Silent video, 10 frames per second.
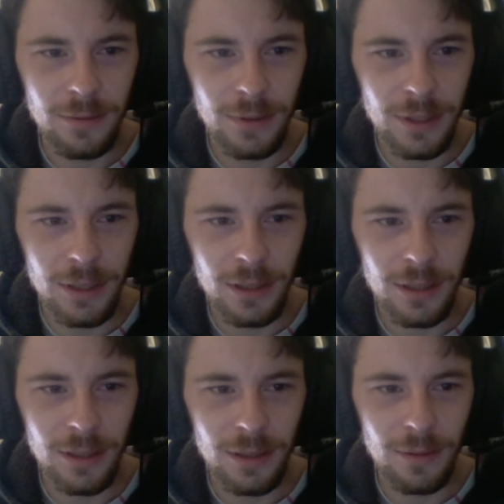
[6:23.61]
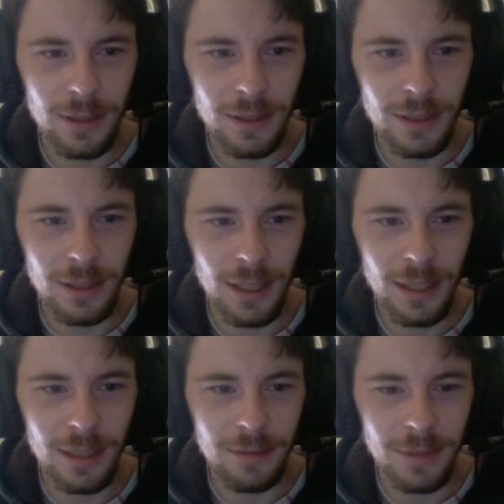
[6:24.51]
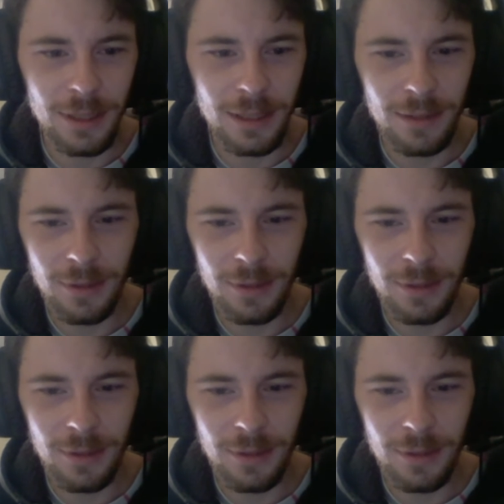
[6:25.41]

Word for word: We just want to hide in peace.